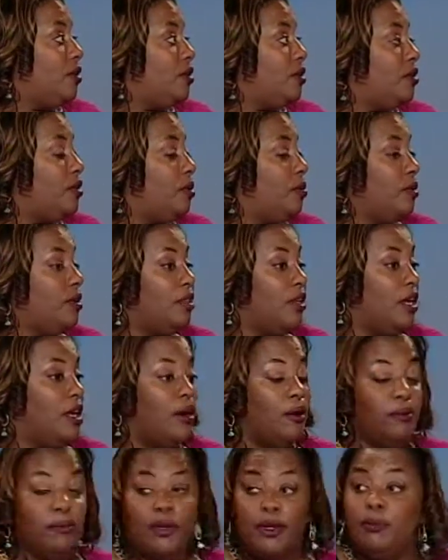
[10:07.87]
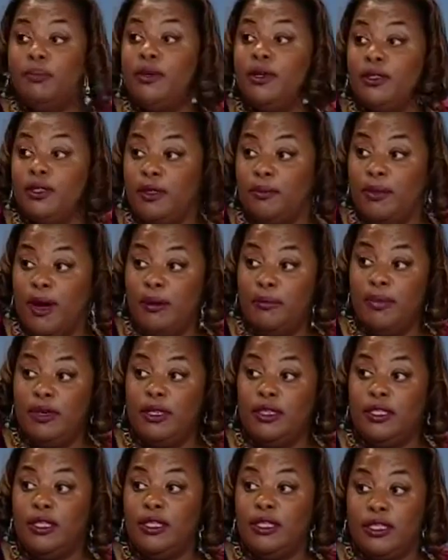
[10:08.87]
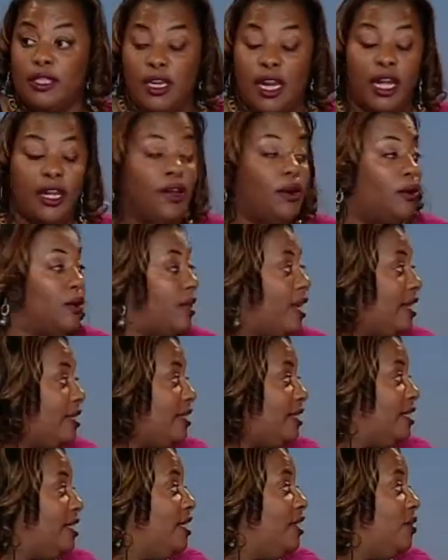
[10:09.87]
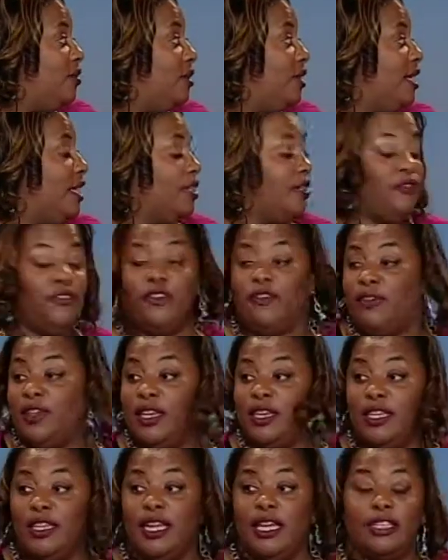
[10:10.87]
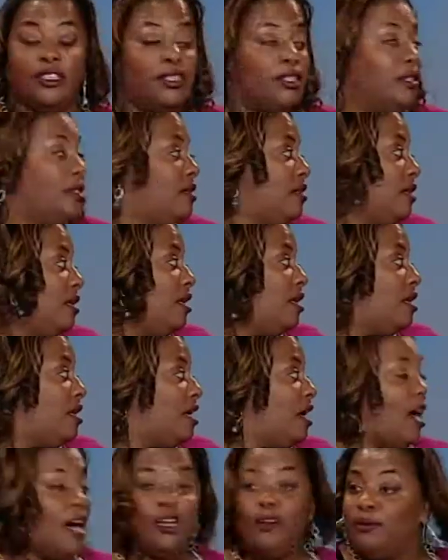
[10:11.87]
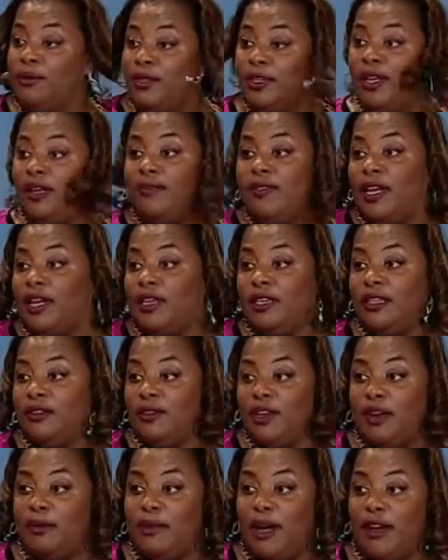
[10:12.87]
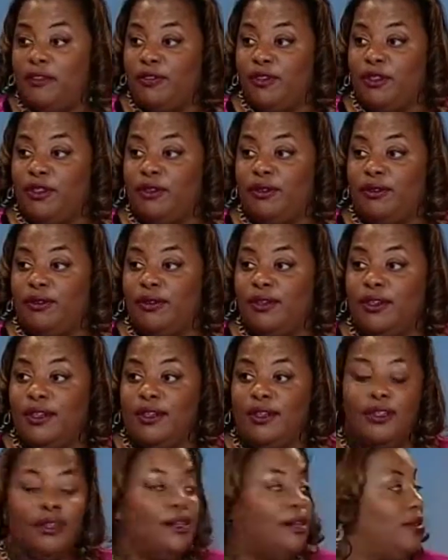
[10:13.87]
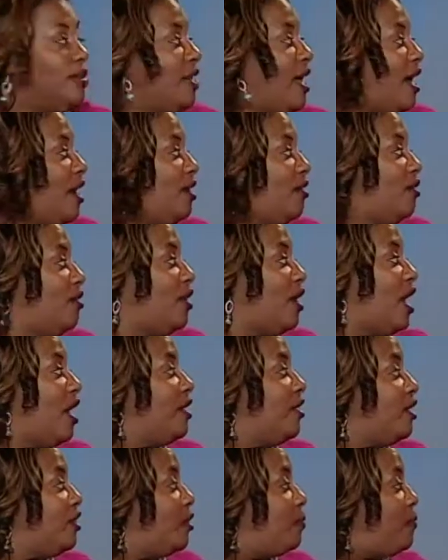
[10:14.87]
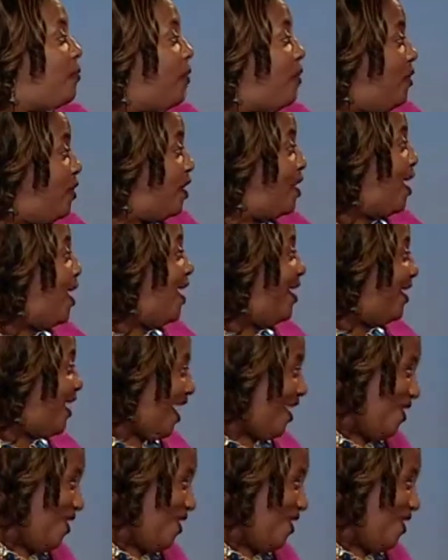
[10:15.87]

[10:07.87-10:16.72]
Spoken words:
someone to help me build in my business, and I go and I see he only has 50 connections. I'm not going to come after you. Now, there's a pro and con, I